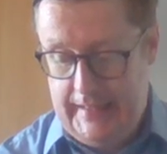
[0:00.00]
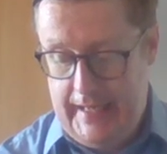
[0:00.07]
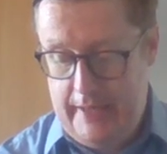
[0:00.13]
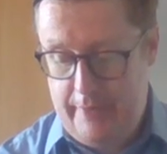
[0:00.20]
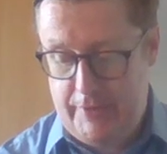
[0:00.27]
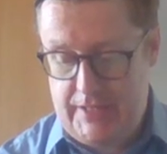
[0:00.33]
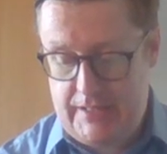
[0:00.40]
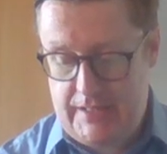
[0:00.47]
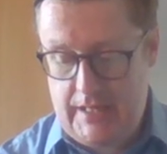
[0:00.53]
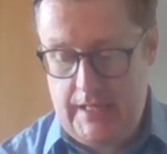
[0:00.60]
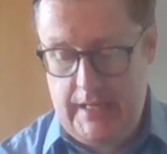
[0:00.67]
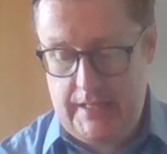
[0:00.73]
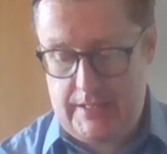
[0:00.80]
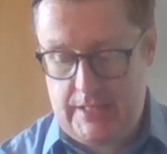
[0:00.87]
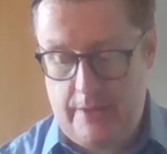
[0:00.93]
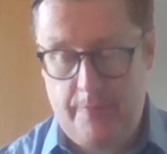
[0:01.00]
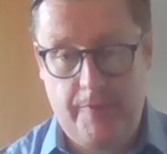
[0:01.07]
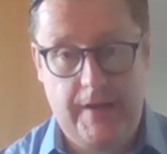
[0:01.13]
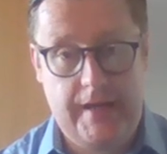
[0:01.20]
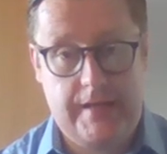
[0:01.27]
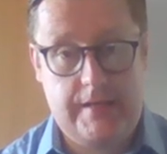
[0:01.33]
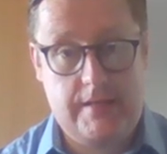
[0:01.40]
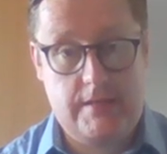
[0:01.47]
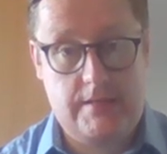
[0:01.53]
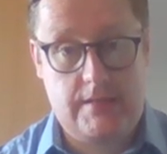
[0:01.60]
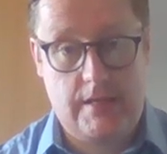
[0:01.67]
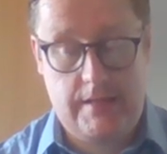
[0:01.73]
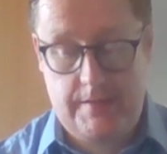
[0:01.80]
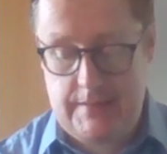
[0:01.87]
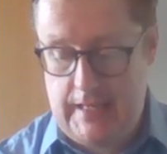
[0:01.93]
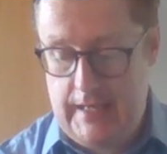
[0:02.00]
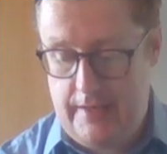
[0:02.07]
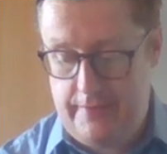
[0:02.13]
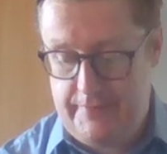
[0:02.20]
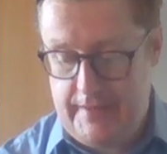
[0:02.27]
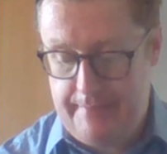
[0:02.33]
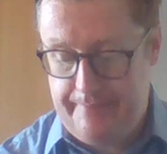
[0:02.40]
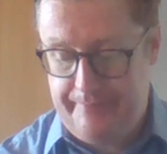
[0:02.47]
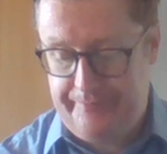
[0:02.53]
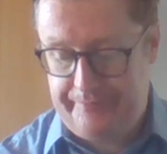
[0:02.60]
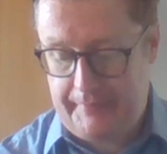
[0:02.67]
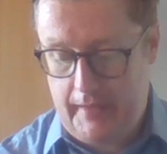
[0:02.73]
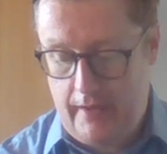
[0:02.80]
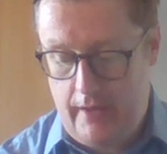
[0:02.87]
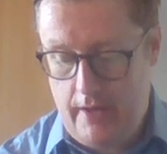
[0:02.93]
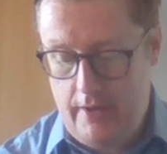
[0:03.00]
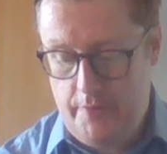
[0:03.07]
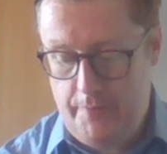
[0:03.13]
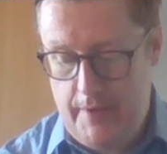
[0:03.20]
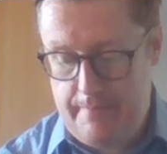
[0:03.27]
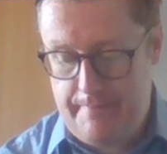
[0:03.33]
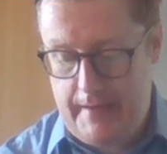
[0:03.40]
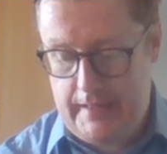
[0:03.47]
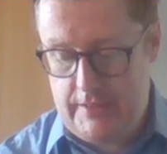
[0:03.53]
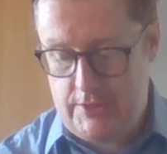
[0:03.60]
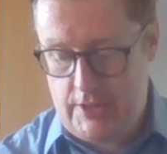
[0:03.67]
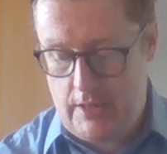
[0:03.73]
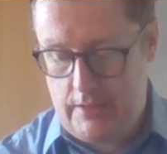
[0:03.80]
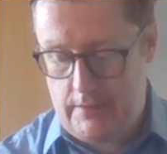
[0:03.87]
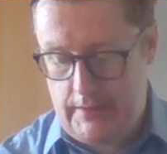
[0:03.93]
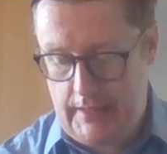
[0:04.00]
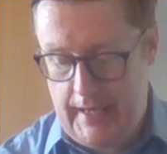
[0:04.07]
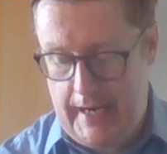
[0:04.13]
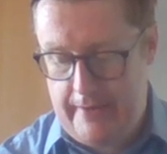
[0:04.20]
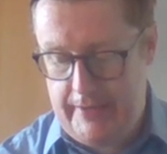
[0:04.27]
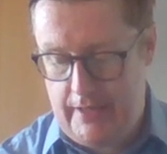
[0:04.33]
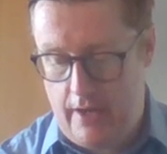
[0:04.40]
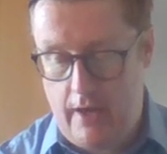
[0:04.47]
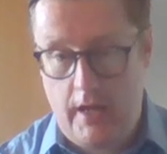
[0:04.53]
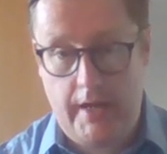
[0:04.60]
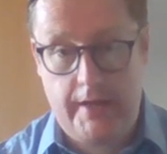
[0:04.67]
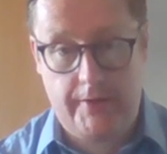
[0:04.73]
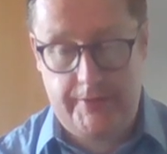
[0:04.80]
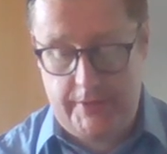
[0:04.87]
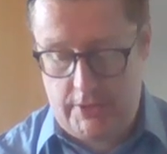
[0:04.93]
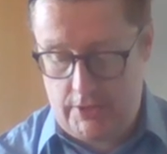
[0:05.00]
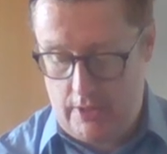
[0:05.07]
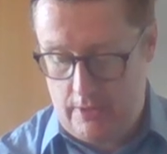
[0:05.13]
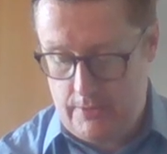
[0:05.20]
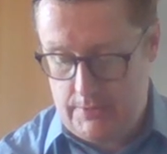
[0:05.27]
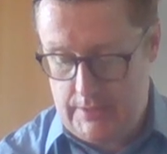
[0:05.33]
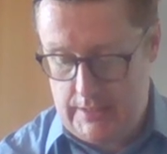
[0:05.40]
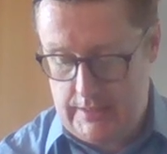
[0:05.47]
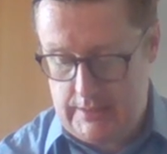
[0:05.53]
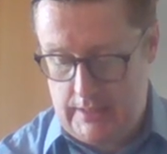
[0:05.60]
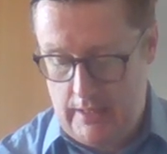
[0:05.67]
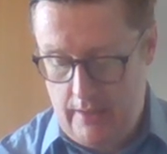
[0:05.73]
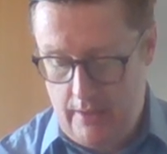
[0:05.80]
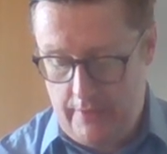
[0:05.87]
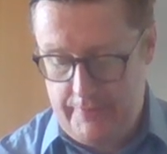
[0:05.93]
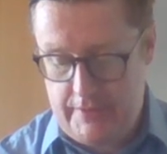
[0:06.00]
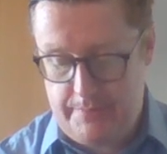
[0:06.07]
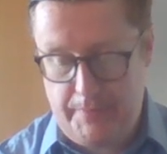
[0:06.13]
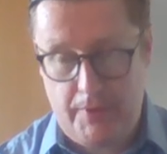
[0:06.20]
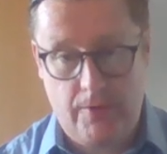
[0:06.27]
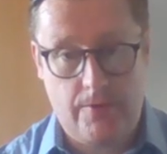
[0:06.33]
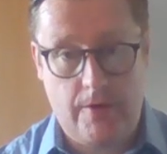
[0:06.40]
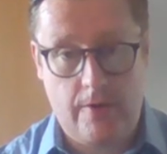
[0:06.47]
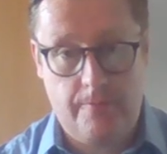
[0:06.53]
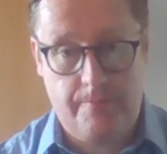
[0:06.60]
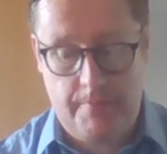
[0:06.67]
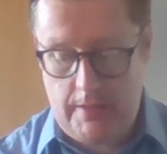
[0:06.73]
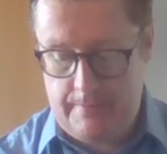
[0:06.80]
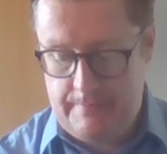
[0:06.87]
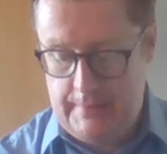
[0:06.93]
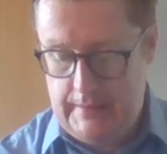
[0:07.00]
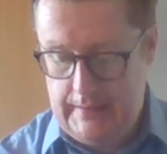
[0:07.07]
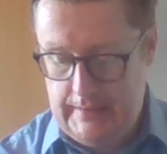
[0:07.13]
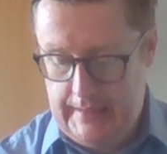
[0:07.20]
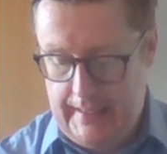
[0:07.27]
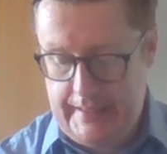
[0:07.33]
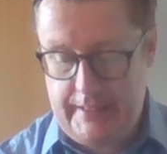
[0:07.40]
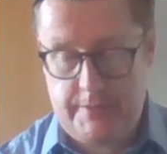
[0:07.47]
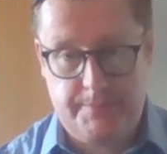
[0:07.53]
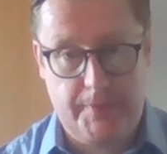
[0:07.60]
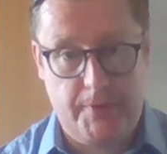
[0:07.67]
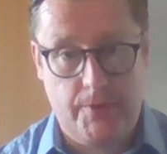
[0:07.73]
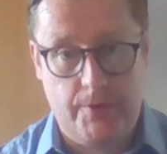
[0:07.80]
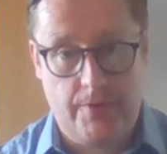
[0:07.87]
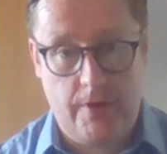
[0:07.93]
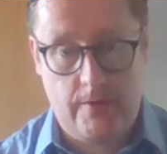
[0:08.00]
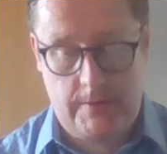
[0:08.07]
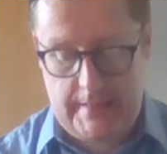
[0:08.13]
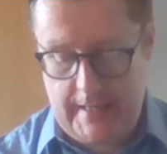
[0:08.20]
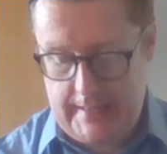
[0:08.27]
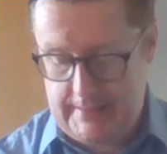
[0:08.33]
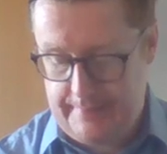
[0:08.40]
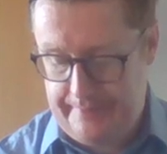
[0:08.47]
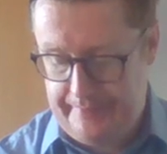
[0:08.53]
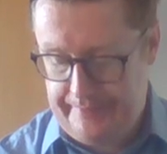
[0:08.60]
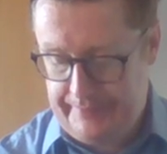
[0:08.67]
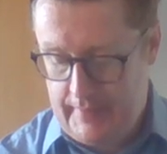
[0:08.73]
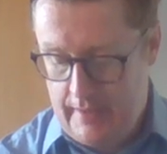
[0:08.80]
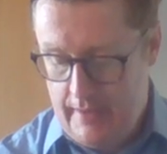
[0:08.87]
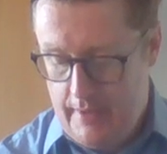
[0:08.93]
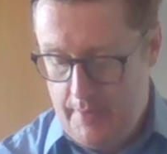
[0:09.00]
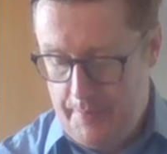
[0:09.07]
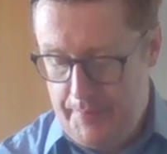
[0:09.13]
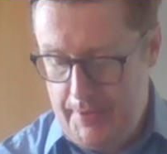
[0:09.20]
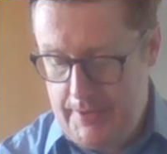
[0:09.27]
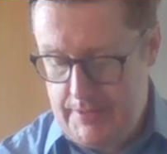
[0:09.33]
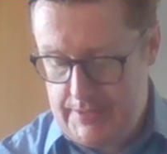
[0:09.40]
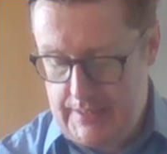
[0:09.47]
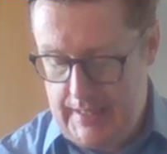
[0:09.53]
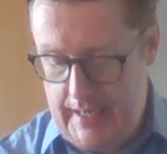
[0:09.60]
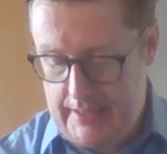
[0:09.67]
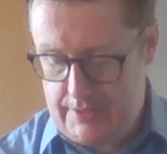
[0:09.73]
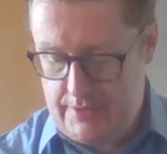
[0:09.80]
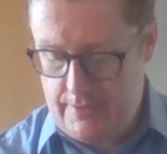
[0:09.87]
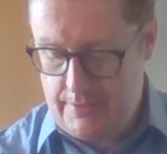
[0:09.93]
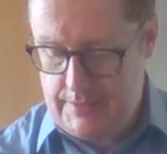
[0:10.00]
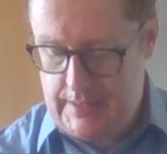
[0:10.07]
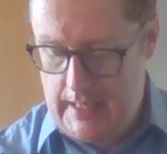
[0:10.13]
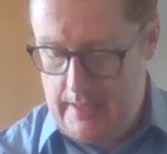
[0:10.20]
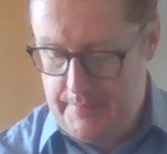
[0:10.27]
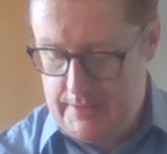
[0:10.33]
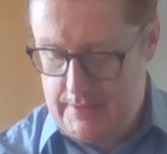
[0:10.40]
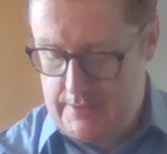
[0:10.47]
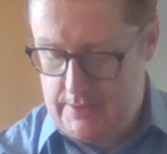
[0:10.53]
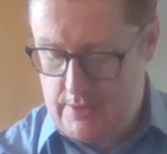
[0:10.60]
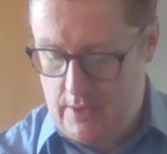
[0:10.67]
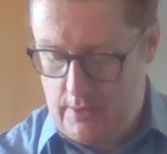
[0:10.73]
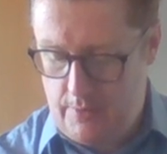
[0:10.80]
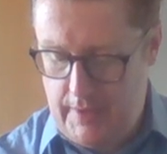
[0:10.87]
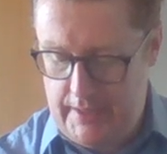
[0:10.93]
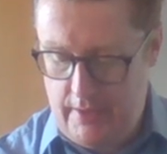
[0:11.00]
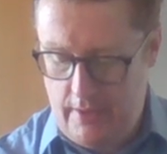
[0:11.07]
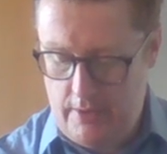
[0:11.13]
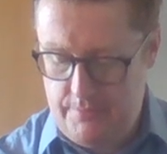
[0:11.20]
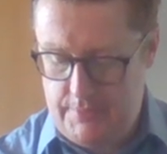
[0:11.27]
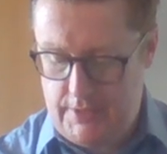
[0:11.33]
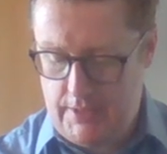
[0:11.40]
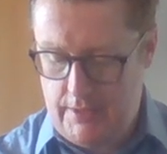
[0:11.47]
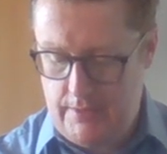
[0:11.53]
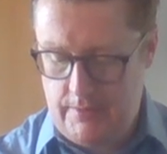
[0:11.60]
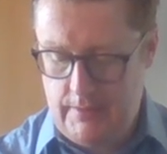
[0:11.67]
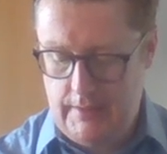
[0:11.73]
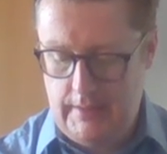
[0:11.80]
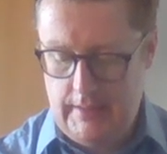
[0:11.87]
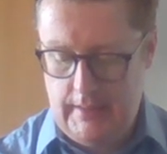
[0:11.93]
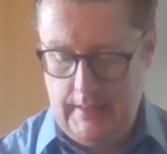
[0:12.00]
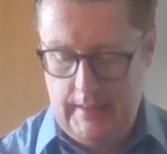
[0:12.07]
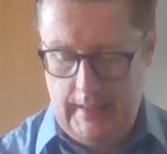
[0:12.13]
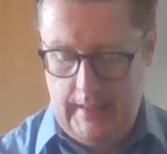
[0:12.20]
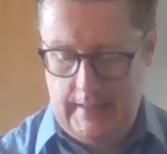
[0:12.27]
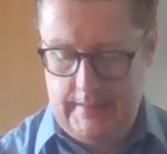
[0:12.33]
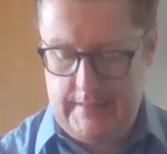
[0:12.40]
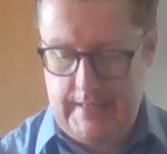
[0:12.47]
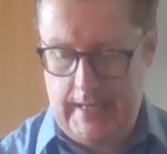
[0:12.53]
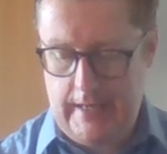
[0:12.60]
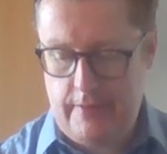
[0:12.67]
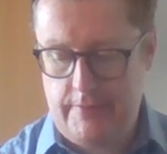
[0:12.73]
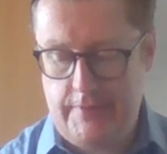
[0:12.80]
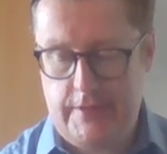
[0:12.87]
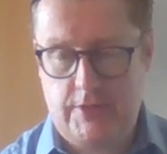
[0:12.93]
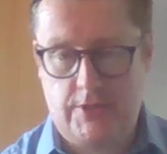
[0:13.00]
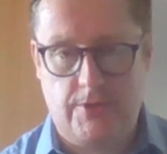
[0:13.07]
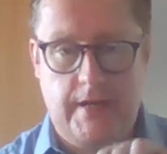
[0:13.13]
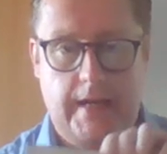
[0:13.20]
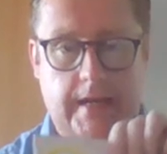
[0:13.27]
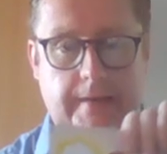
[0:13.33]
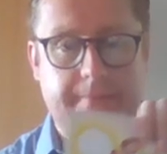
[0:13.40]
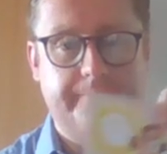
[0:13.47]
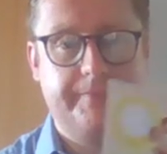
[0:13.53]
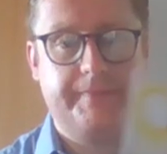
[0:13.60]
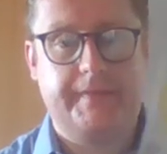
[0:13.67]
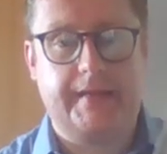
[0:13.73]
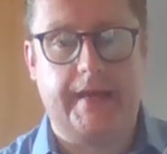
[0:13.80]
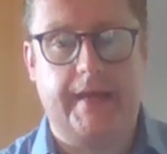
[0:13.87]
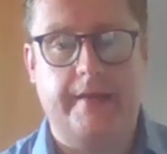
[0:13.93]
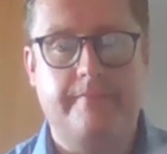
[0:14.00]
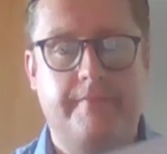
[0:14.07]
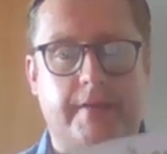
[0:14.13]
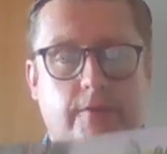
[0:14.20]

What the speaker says: It was a sunny somewhere summer's evening. Home went Banjo, carried high on the shoulders of his poor old mum and his poor old dad. Bruce, the next door's neighbour's dog, went home too. And down the tree came